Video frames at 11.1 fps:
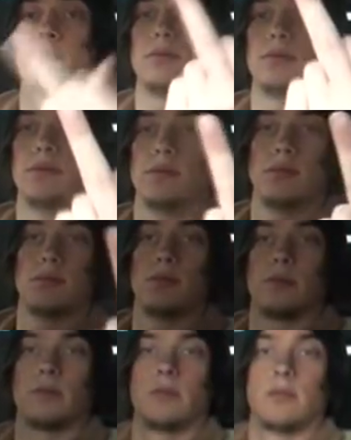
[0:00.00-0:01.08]

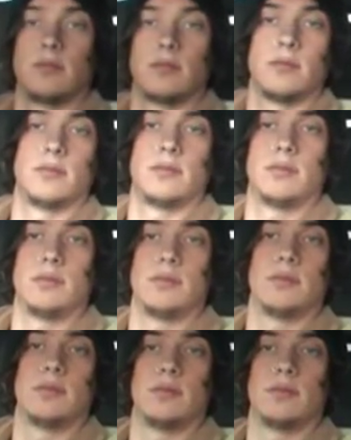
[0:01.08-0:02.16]

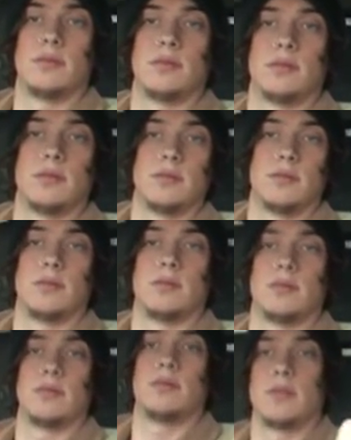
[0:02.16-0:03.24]

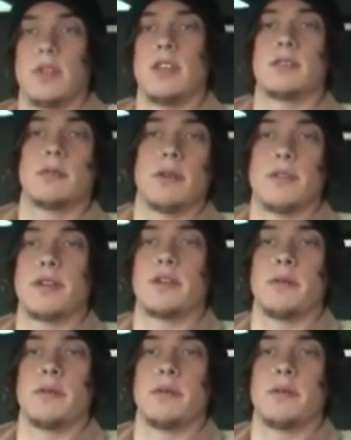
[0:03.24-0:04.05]
No words are spoken by the person on screen.